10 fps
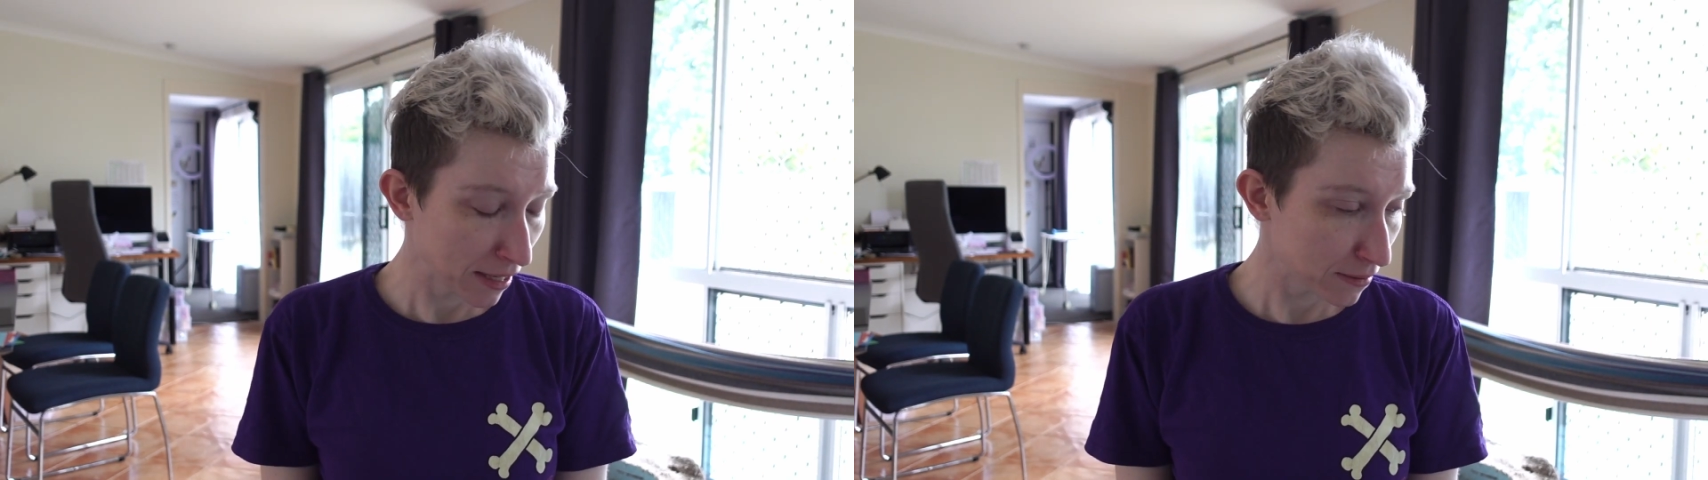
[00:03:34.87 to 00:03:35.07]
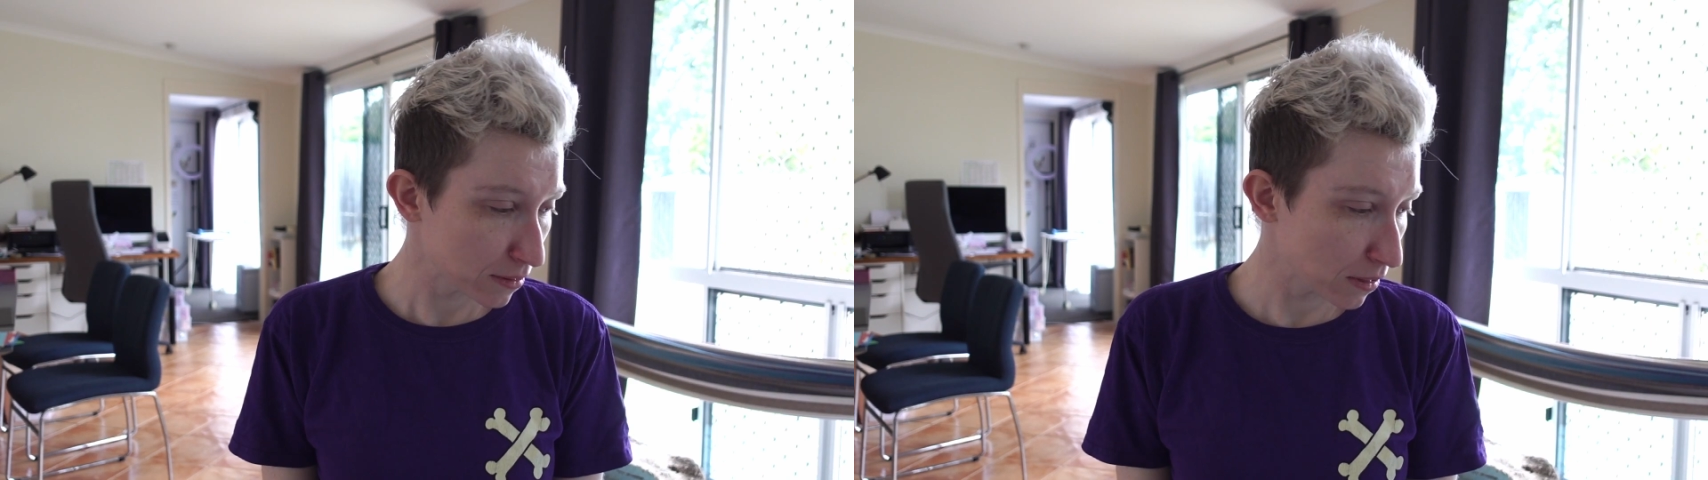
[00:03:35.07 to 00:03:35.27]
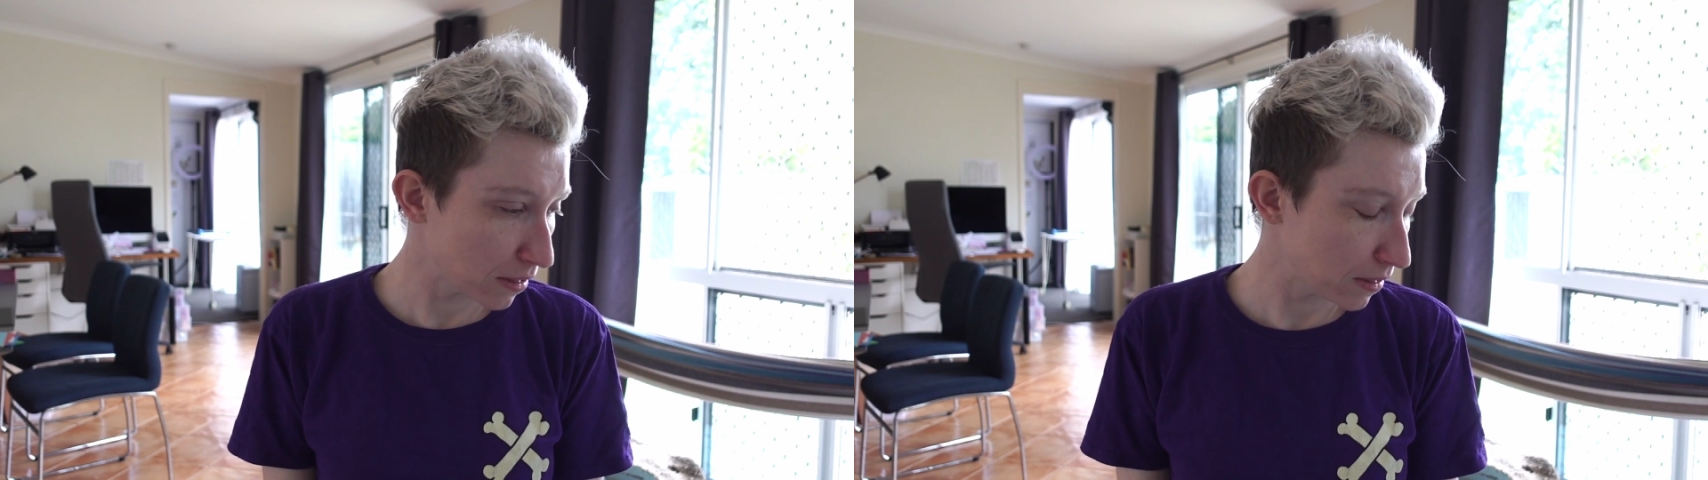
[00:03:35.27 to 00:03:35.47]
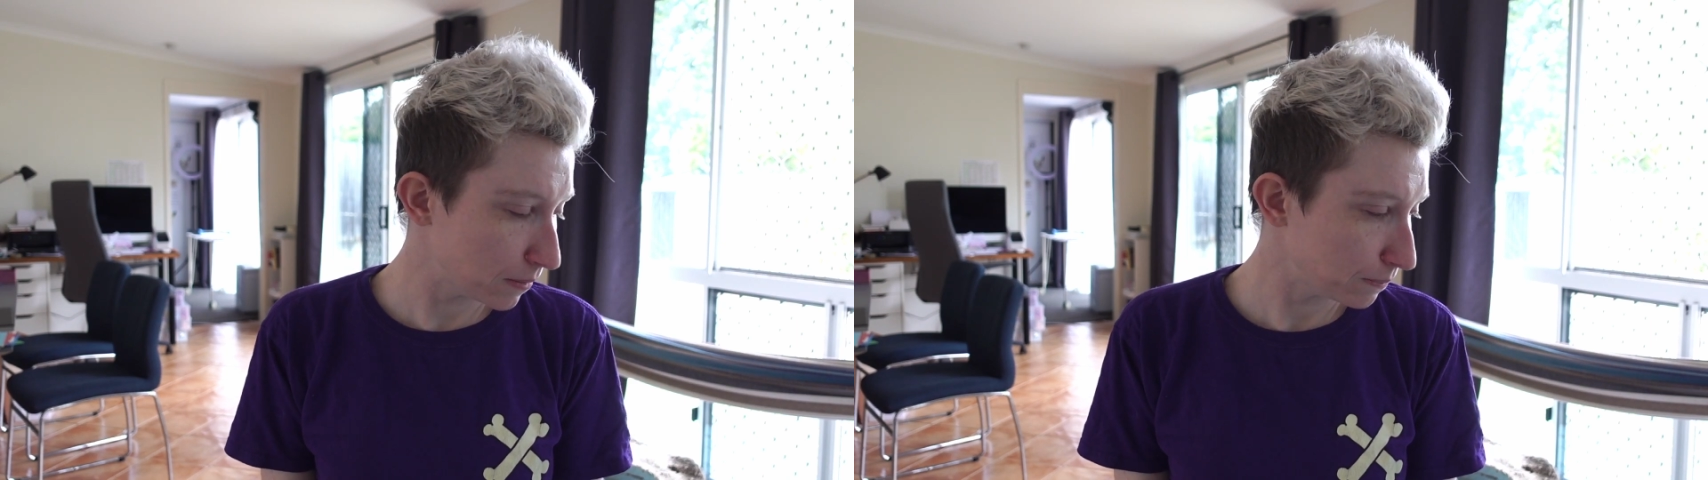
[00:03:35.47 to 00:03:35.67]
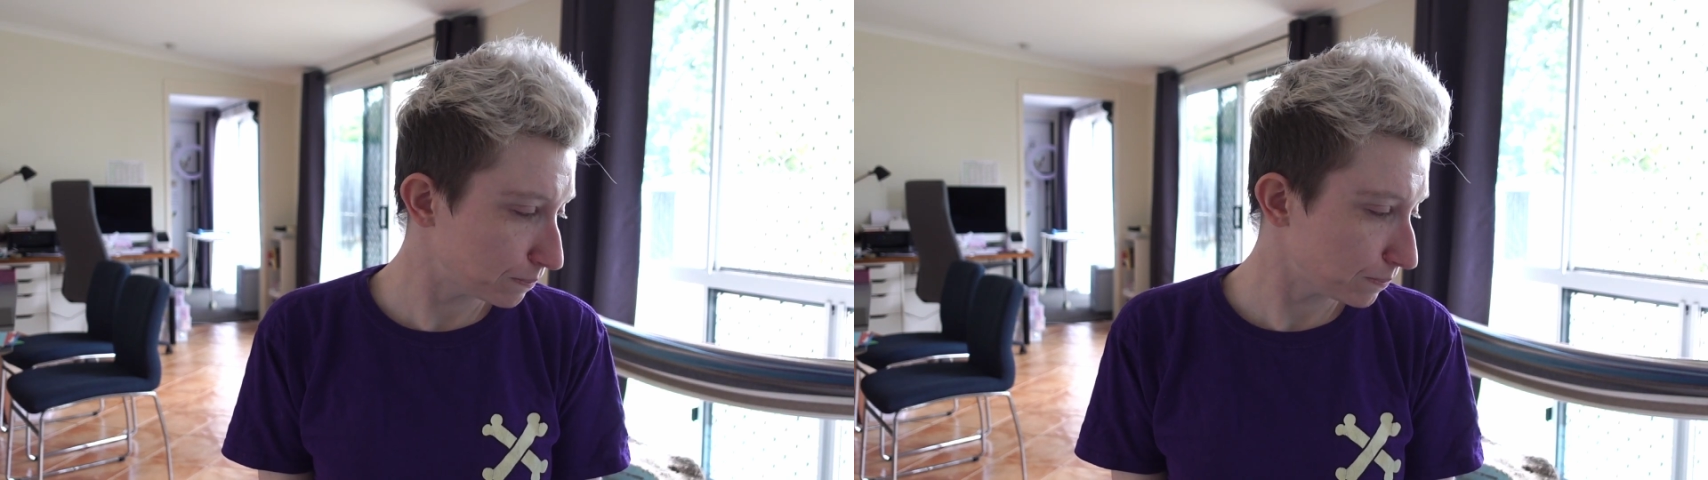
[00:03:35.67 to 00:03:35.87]

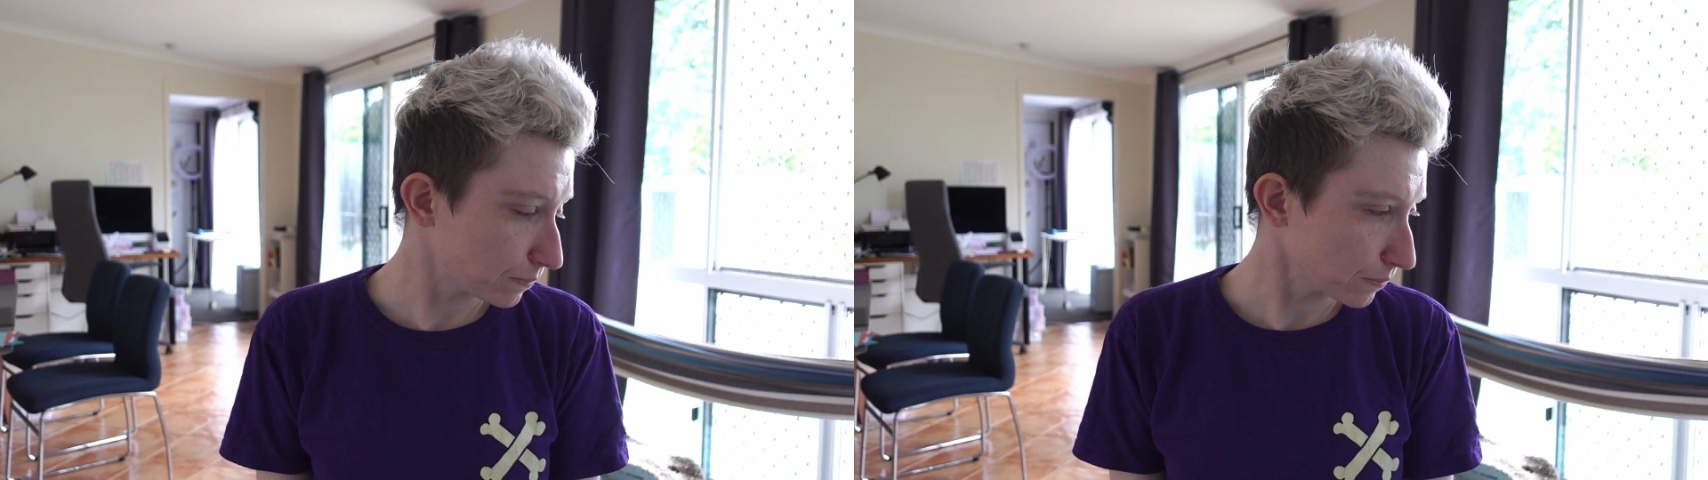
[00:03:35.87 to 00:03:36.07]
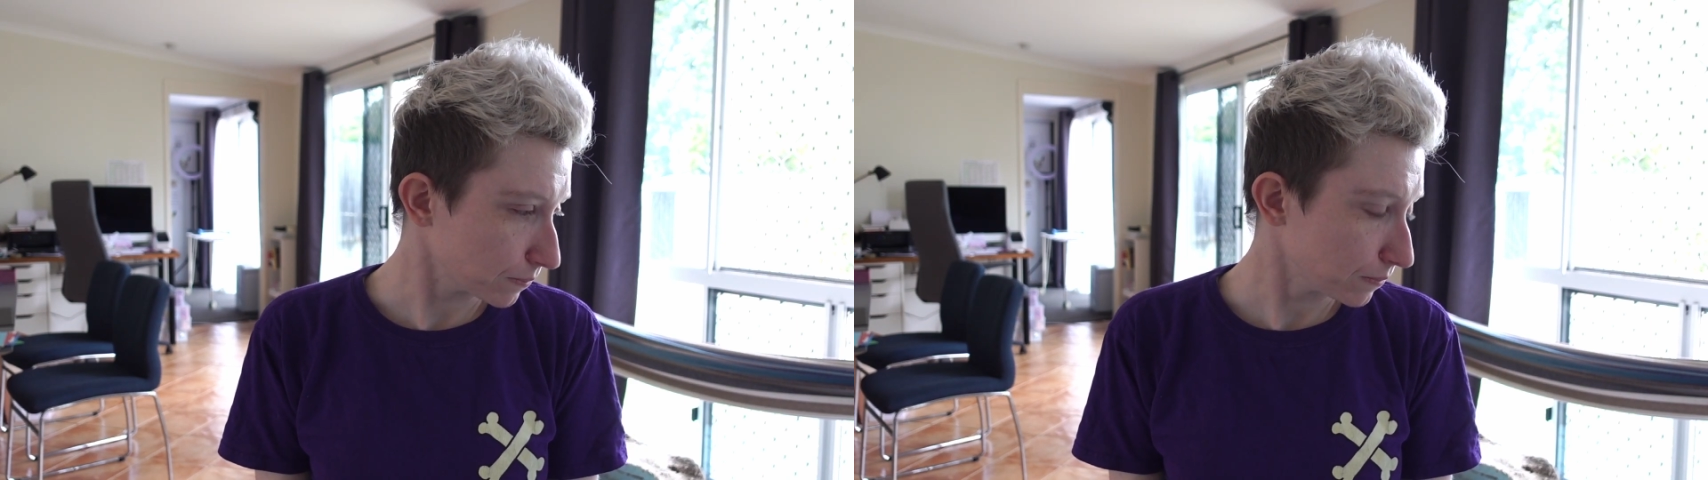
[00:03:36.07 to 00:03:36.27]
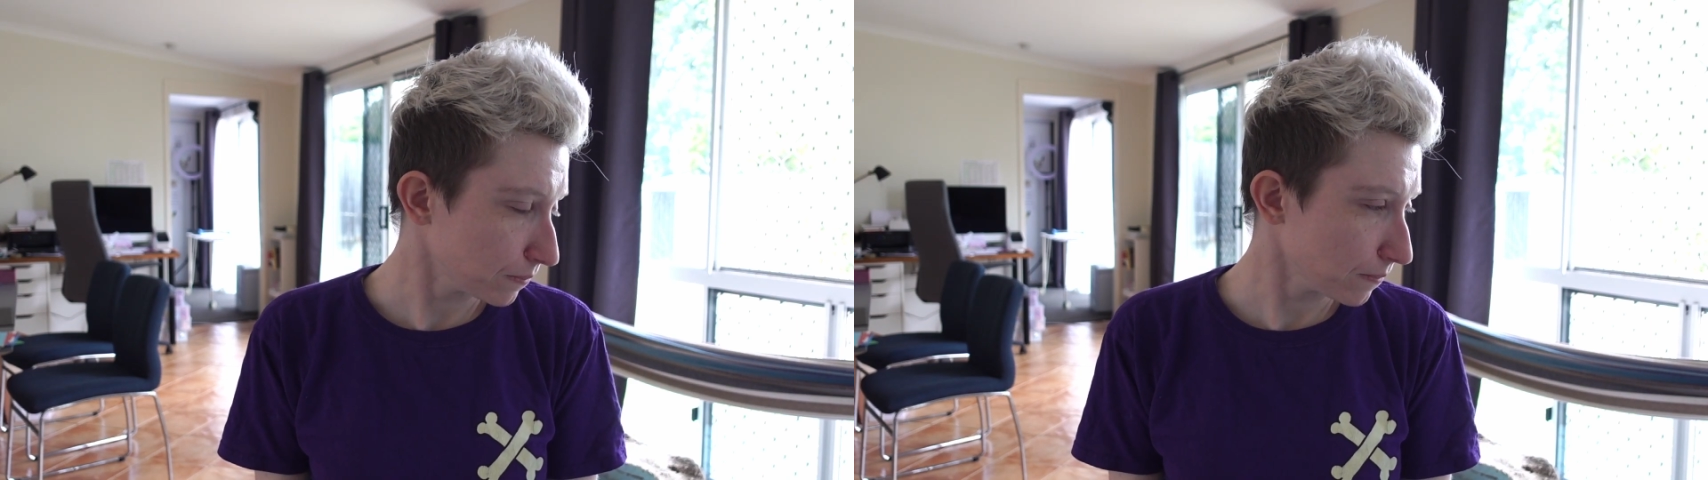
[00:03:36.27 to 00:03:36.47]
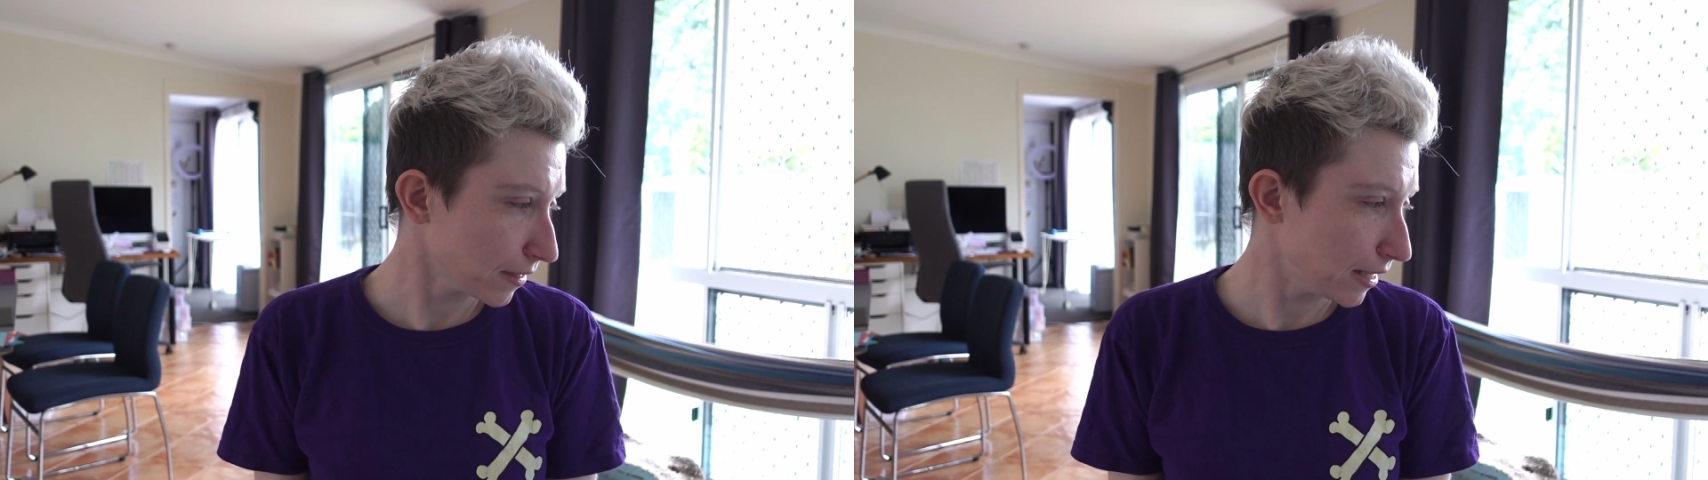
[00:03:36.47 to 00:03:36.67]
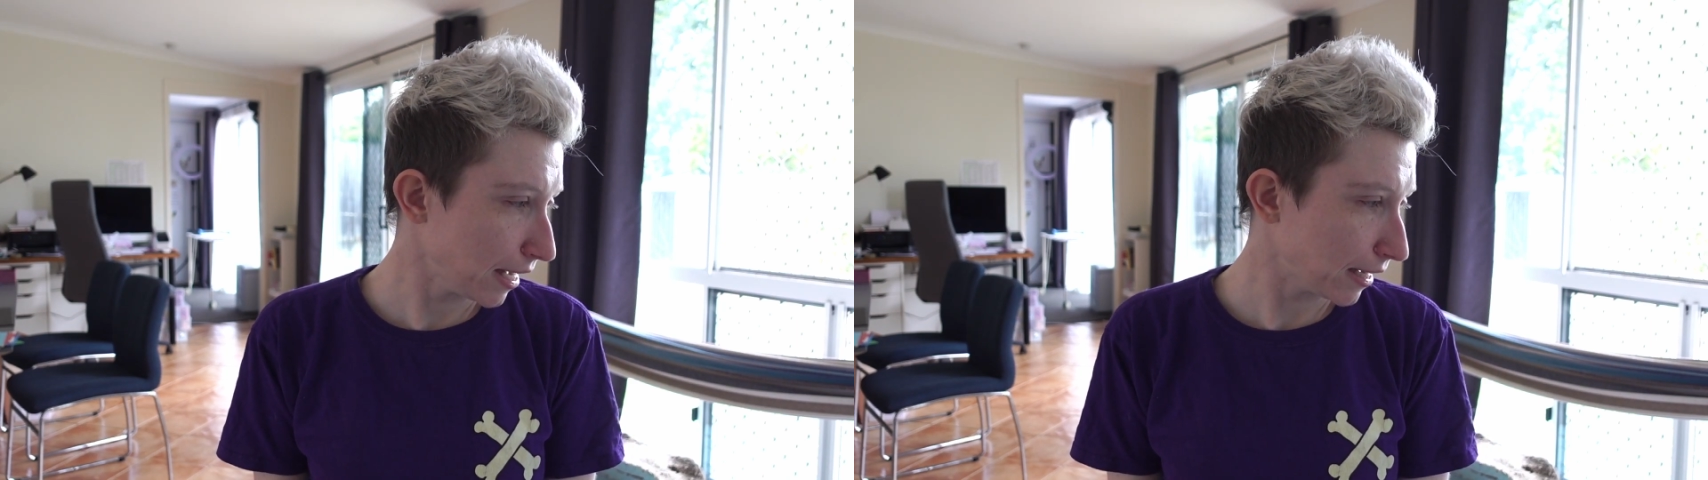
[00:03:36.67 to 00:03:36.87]
So,
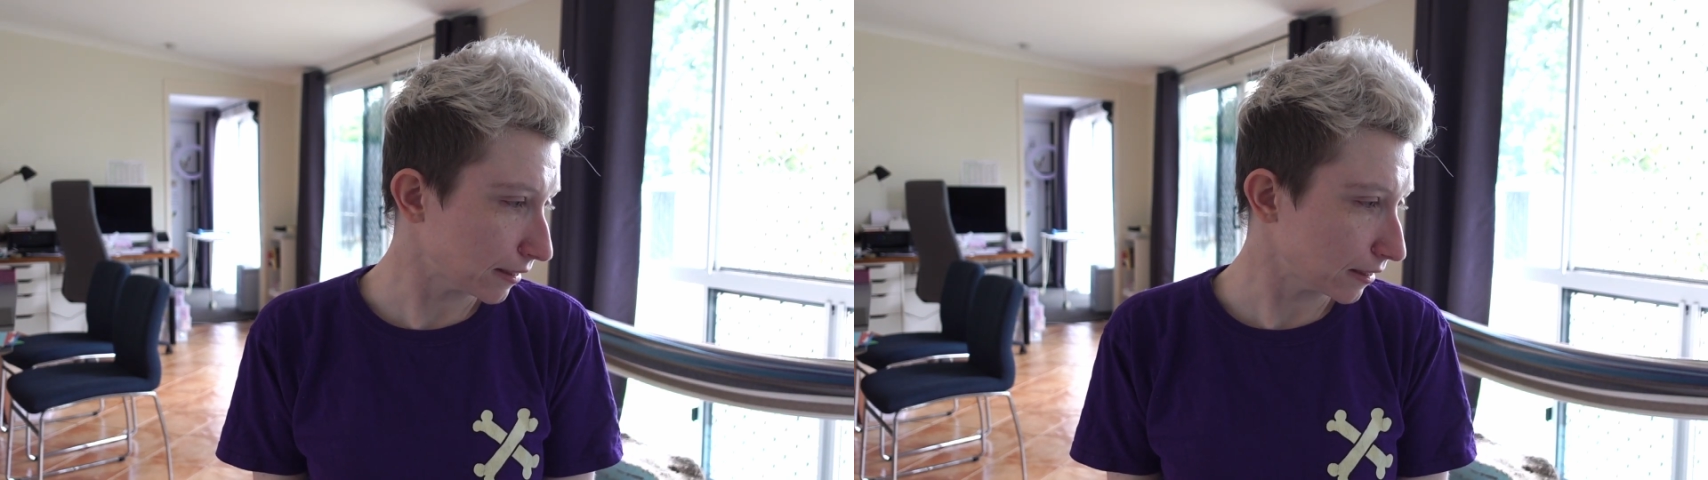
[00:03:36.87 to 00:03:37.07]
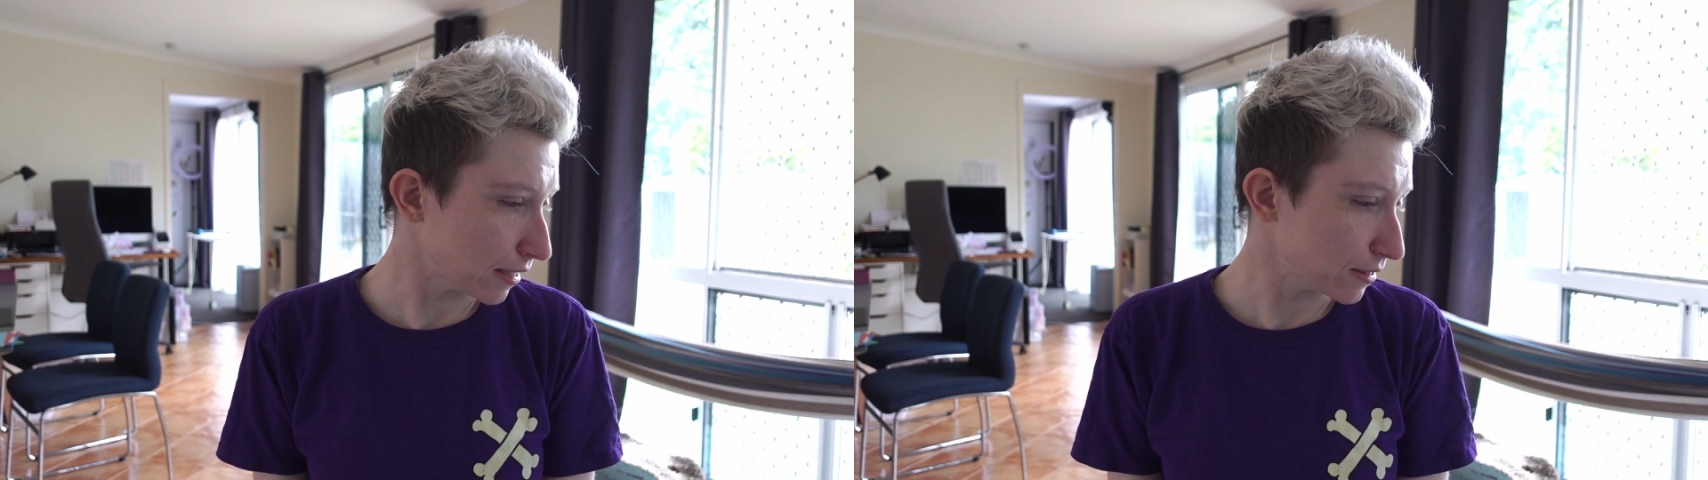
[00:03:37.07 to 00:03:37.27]
yeah,